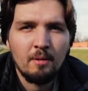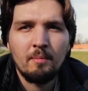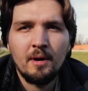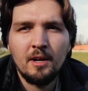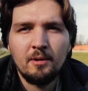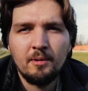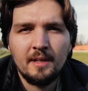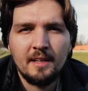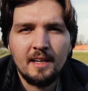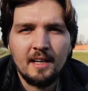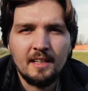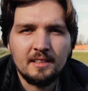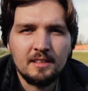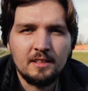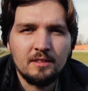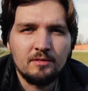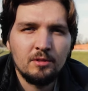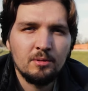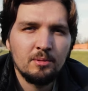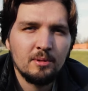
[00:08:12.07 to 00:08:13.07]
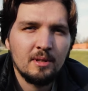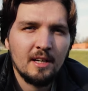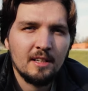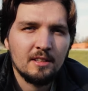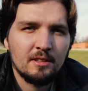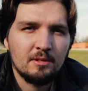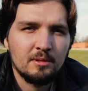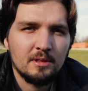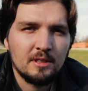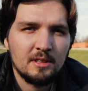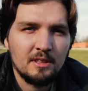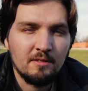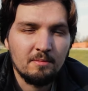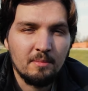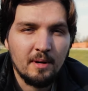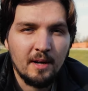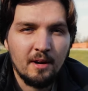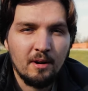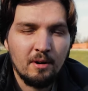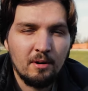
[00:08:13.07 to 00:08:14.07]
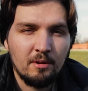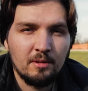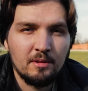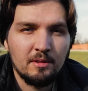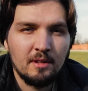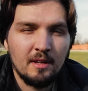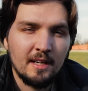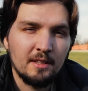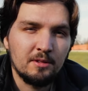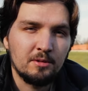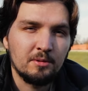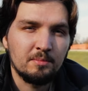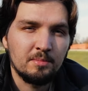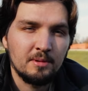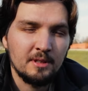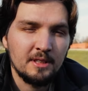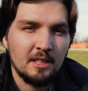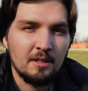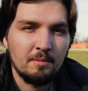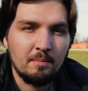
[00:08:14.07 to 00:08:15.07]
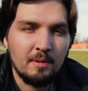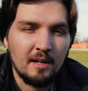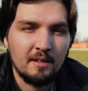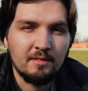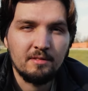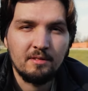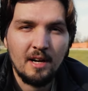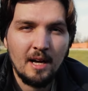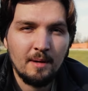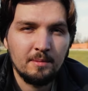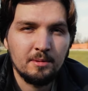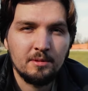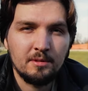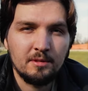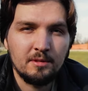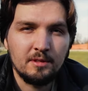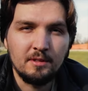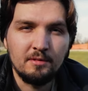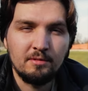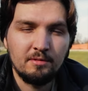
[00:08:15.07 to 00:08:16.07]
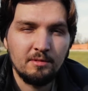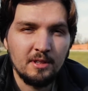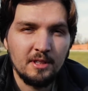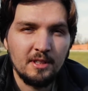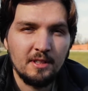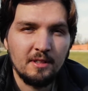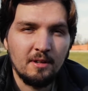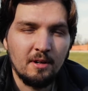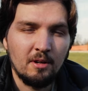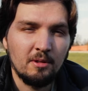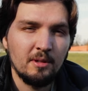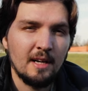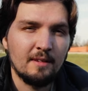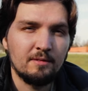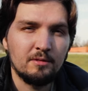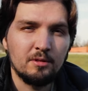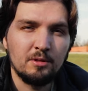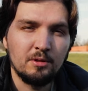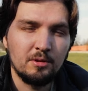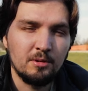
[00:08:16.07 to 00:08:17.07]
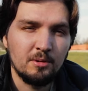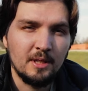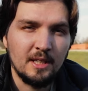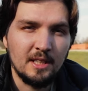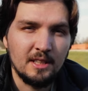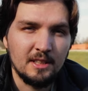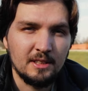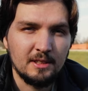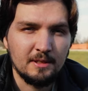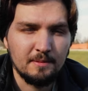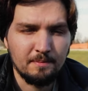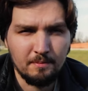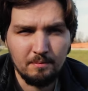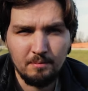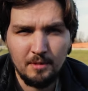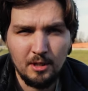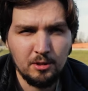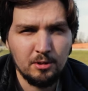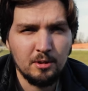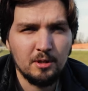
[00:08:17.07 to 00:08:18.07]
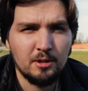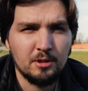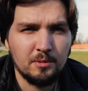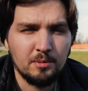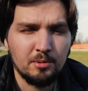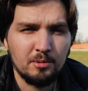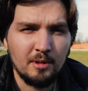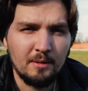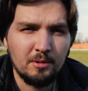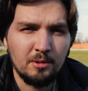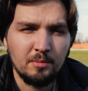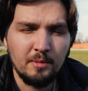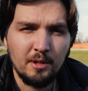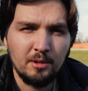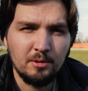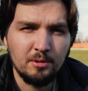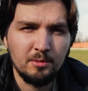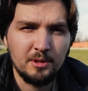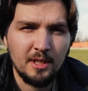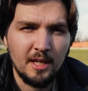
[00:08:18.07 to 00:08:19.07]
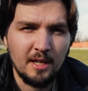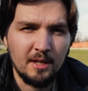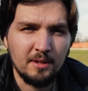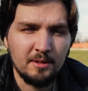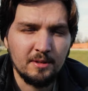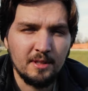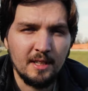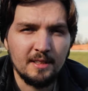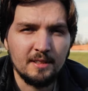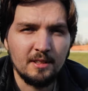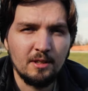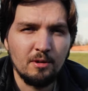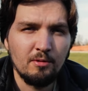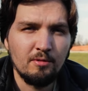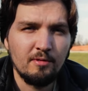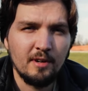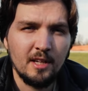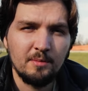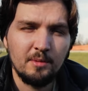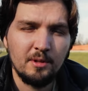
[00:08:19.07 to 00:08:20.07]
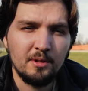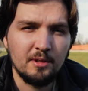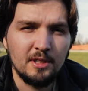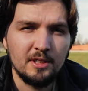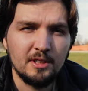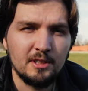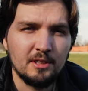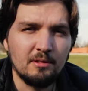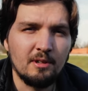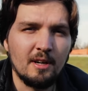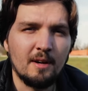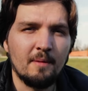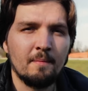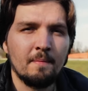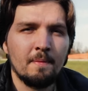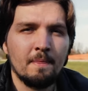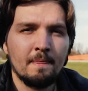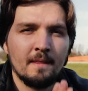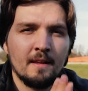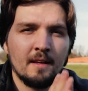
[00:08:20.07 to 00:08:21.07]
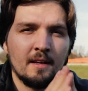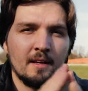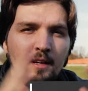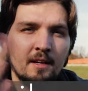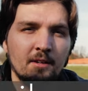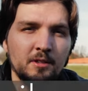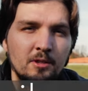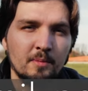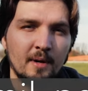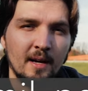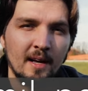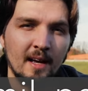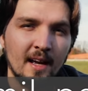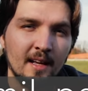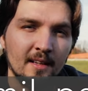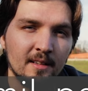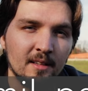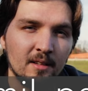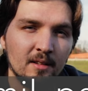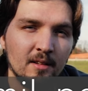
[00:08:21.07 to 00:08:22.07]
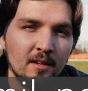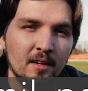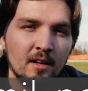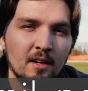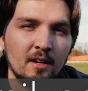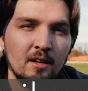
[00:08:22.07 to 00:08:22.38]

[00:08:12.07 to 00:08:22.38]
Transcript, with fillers: By the way guys, if you would like to receive my whole Lightroom preset pack for absolutely free, all you have to do is make sure you're subscribed to my YouTube channel, then go find me on Instagram. Here's my handle.